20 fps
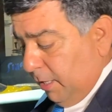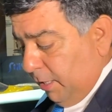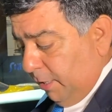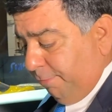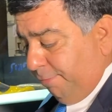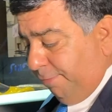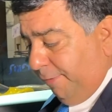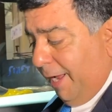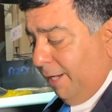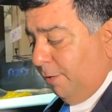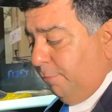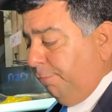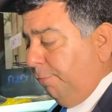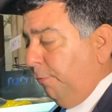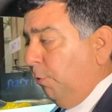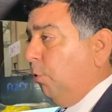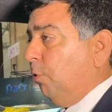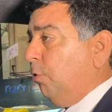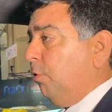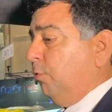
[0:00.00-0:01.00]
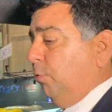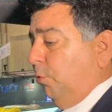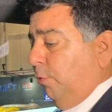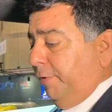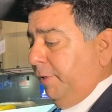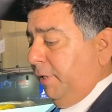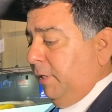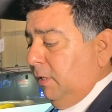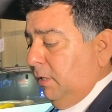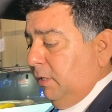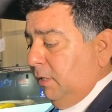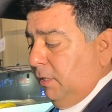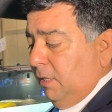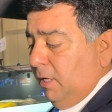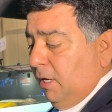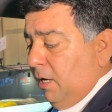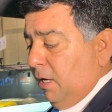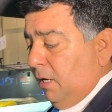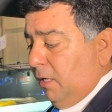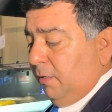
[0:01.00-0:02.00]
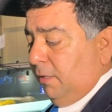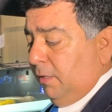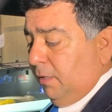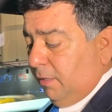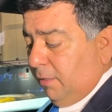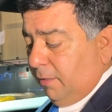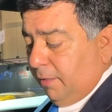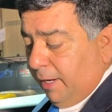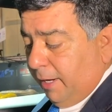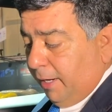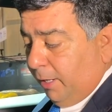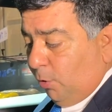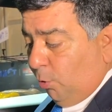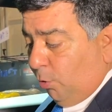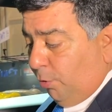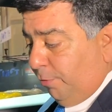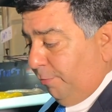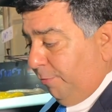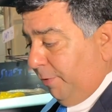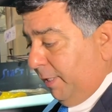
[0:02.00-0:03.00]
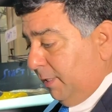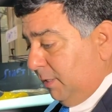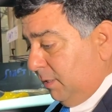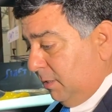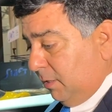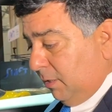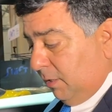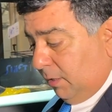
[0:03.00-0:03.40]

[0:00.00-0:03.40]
A flat floor over here. Rear aircon vents.